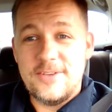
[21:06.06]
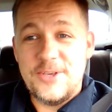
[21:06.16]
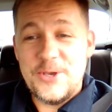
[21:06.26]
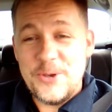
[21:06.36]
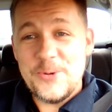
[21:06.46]

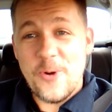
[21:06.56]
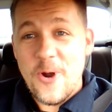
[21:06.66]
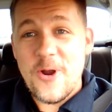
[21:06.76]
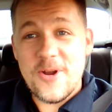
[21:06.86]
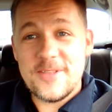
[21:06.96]
You
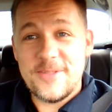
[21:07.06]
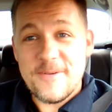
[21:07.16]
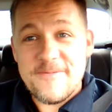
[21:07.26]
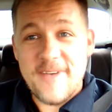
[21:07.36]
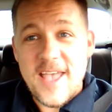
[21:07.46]
are
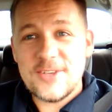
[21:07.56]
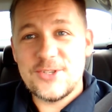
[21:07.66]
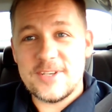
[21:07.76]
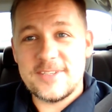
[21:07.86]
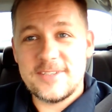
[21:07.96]
the
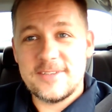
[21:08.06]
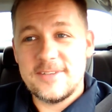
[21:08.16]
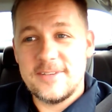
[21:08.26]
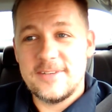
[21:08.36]
fascist.